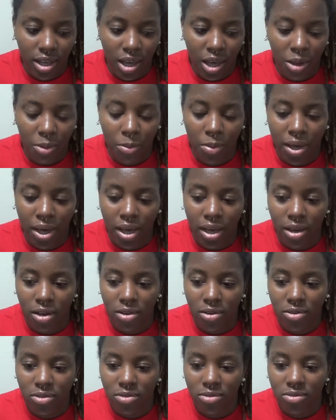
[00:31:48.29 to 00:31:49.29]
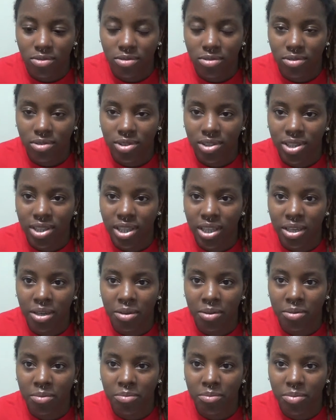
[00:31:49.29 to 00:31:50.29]
about
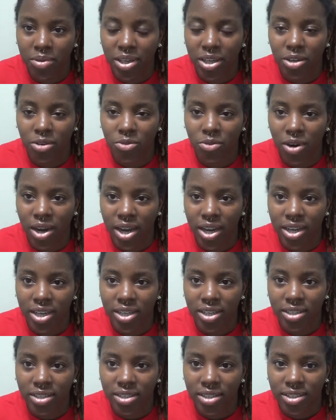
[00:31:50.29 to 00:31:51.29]
them being right?